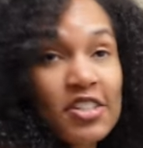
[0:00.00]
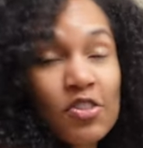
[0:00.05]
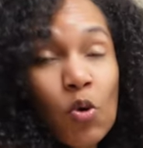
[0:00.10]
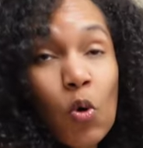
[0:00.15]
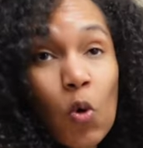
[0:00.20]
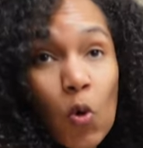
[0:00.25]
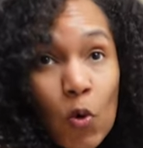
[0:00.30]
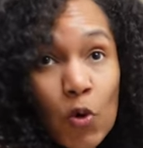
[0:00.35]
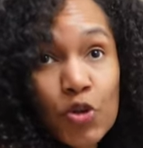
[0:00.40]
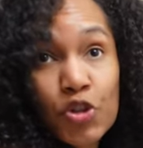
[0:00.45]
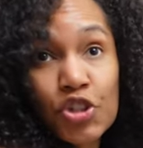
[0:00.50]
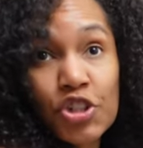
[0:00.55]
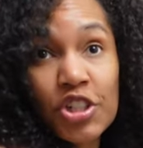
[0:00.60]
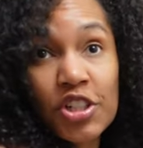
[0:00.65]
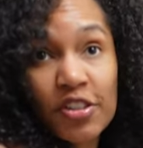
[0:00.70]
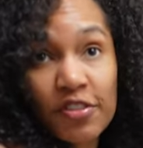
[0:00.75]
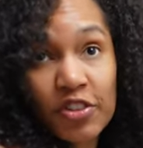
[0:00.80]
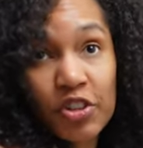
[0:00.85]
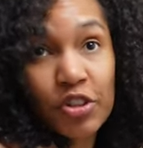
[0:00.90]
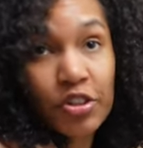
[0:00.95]
it's a whole
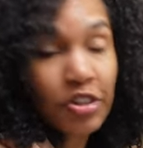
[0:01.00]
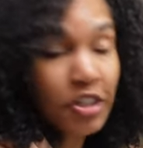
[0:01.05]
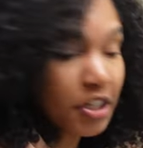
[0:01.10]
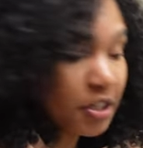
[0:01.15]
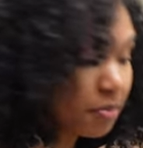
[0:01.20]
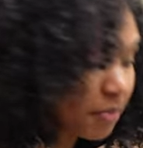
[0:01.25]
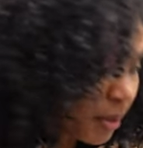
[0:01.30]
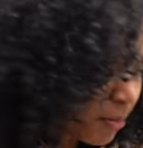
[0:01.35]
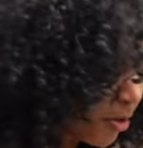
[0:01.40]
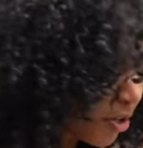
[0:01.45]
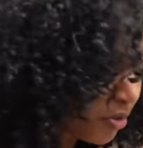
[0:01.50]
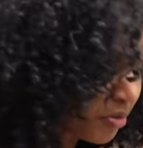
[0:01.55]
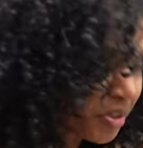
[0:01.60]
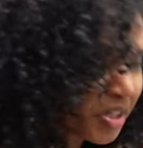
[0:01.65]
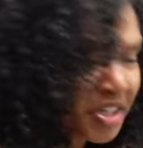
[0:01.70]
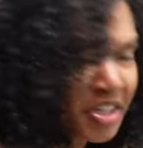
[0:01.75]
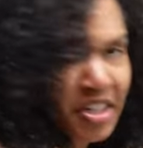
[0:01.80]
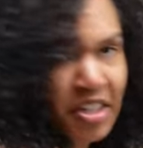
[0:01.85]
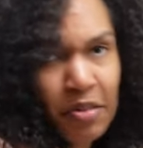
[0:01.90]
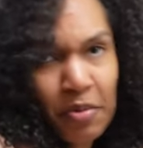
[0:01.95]
sheet of a cookie. My brother will
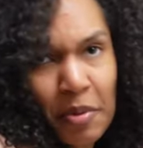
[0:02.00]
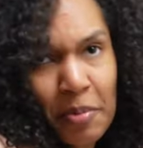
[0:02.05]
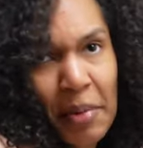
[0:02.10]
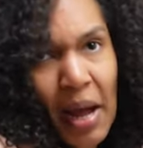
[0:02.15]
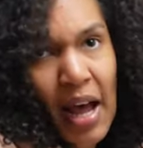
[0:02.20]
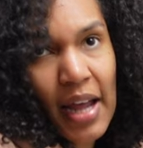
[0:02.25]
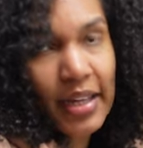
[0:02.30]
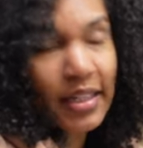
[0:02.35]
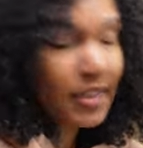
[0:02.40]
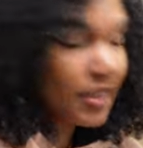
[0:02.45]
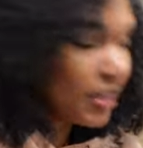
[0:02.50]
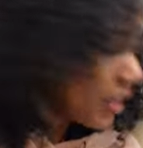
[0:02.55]
eat it, he won't mind.